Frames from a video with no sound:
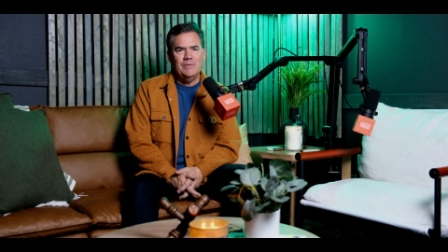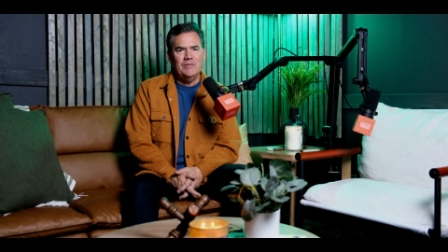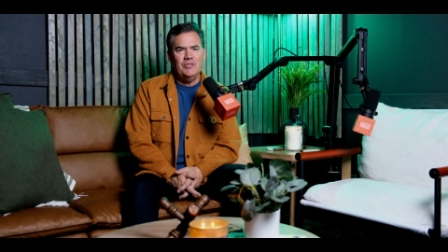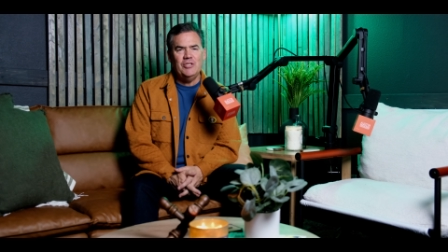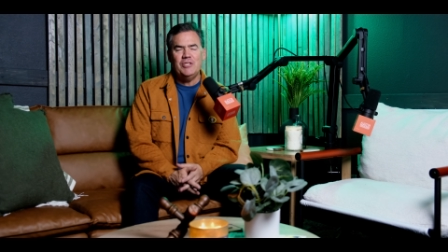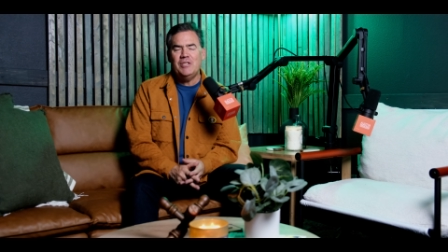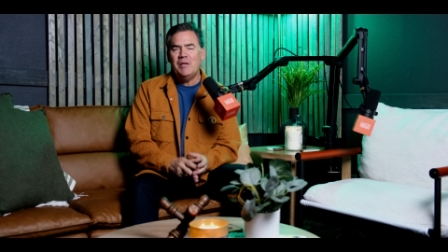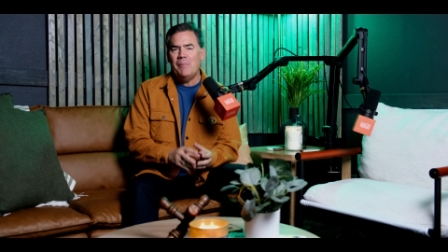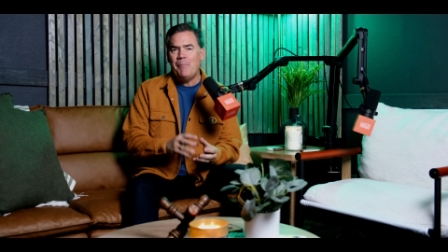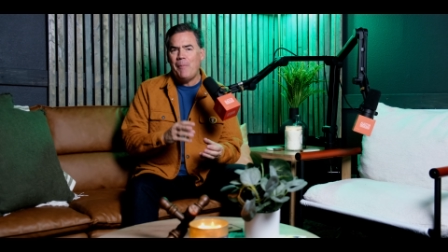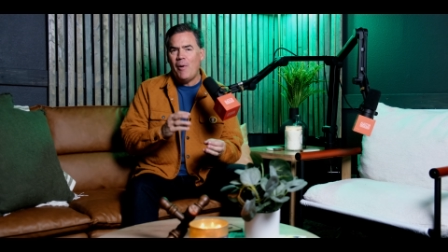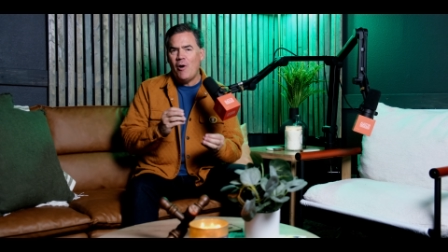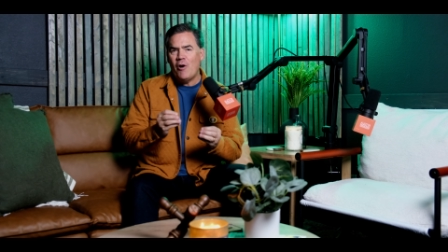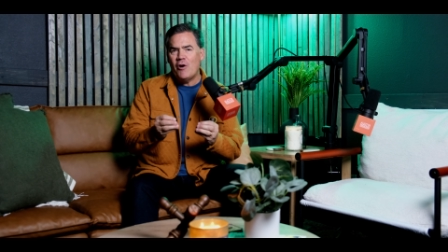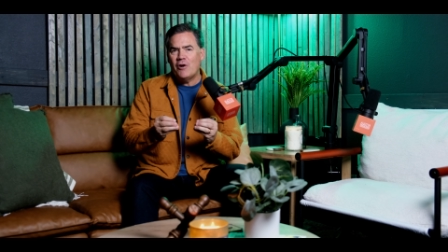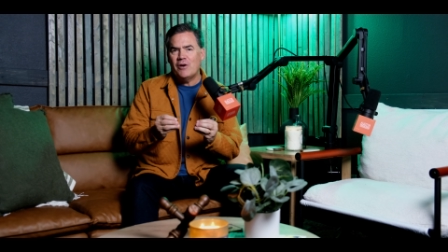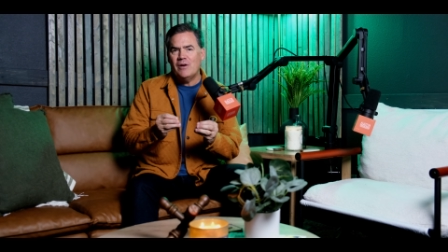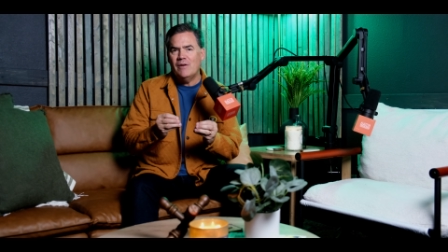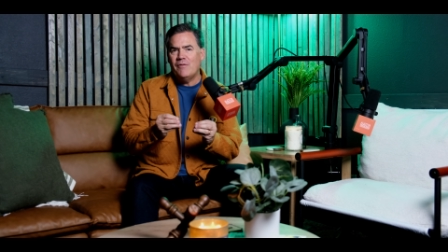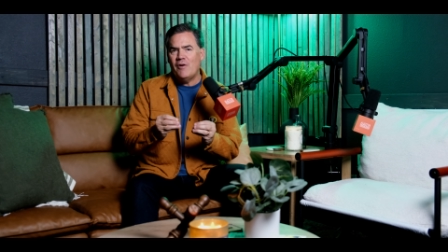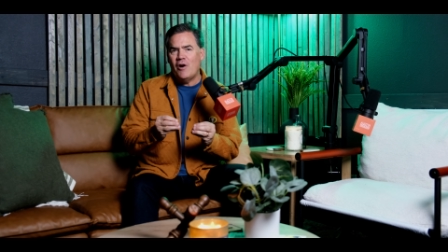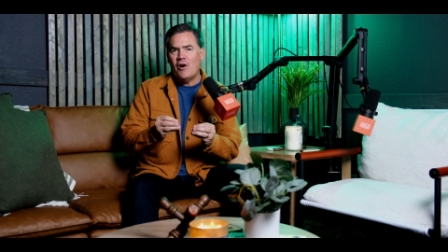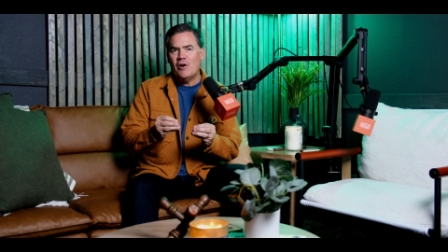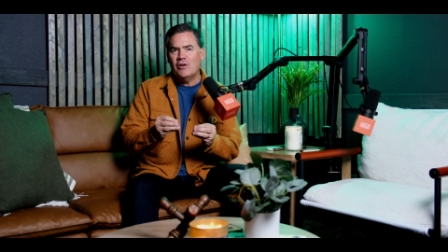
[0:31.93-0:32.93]
just a
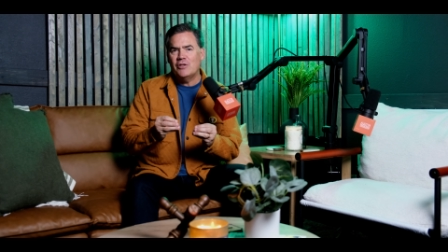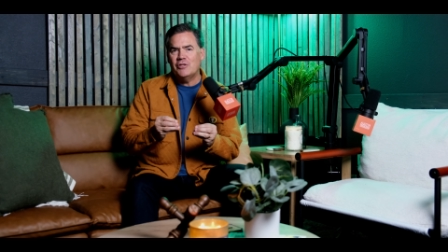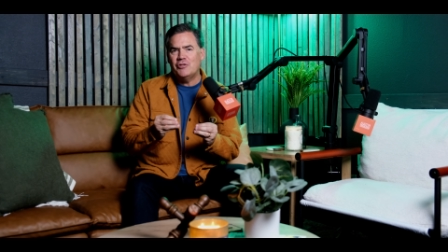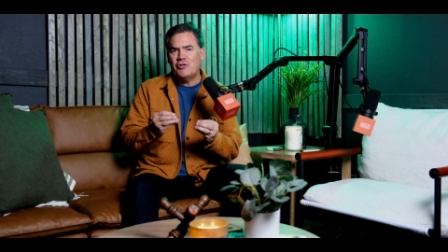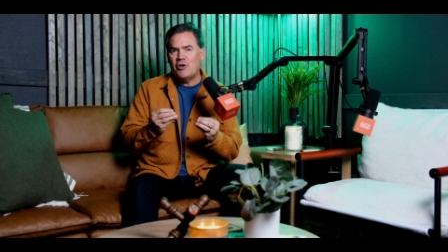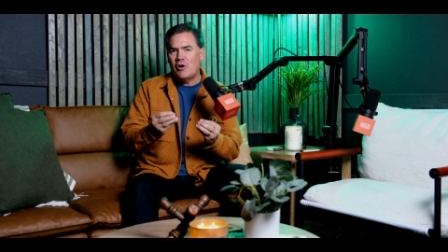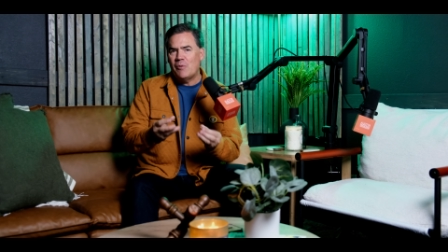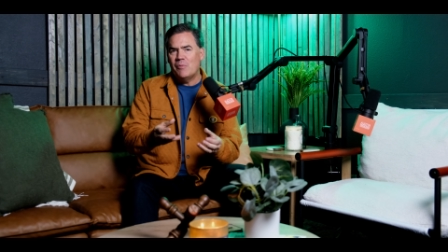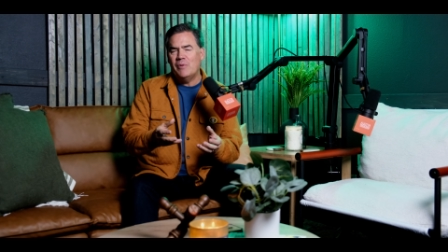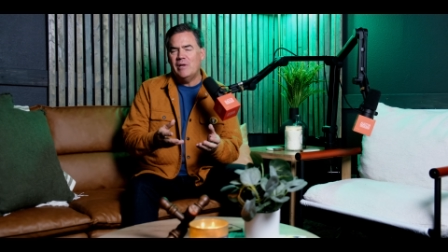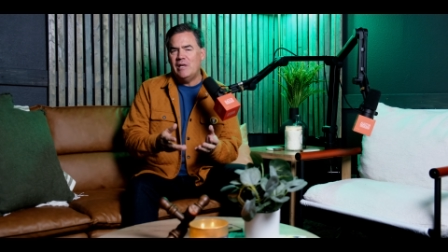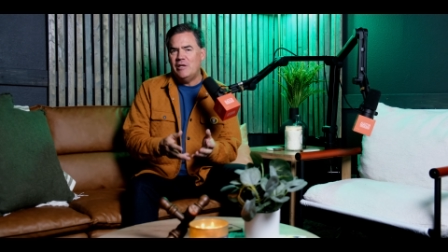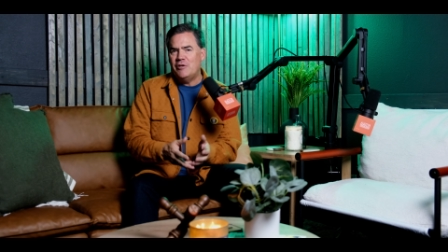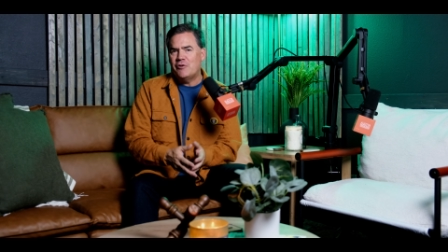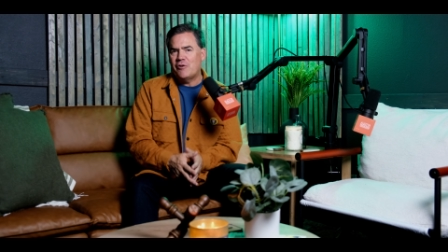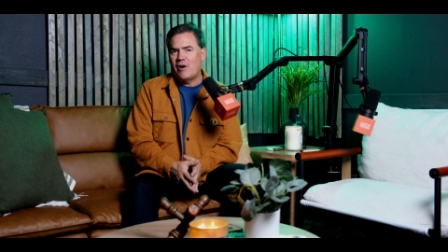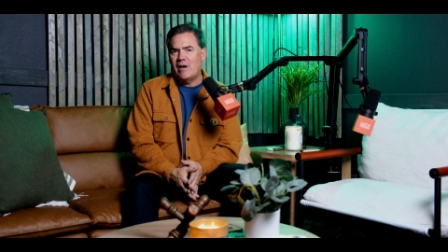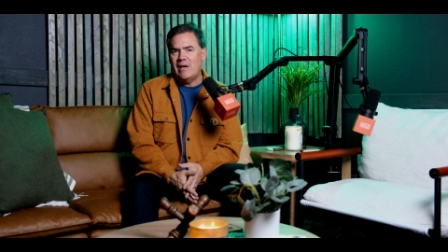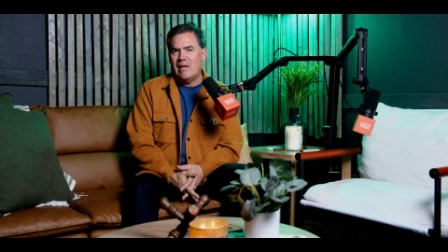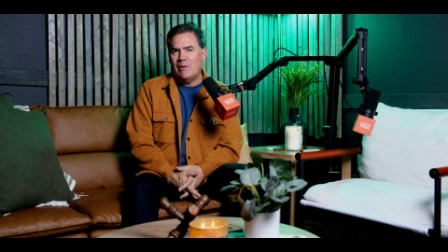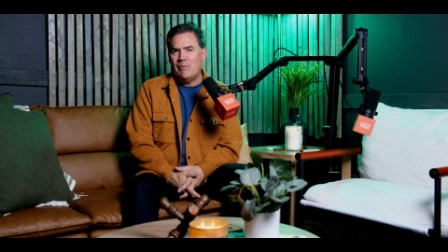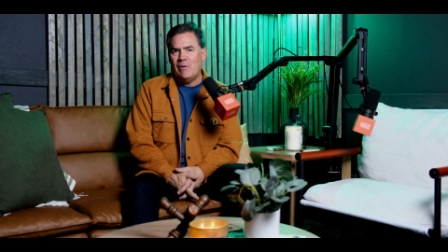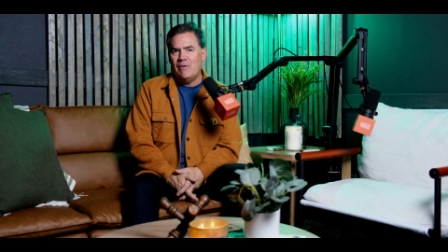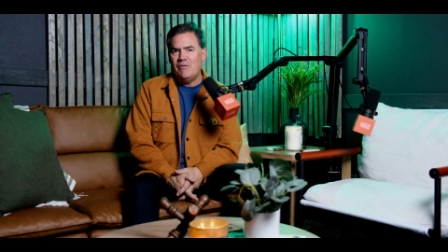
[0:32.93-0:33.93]
part of our Germany
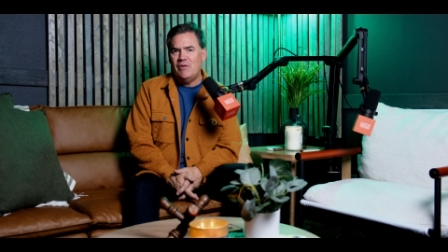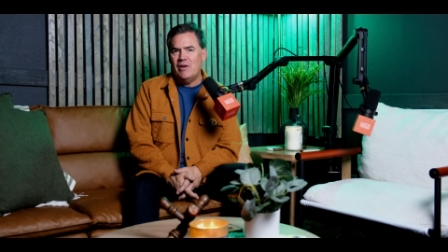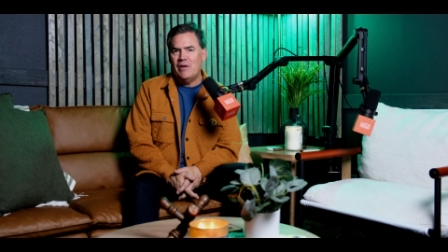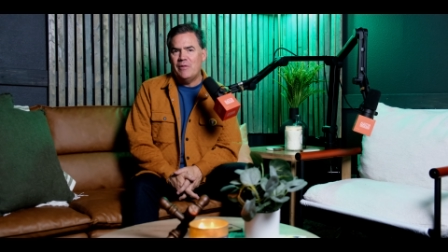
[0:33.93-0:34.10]
training we've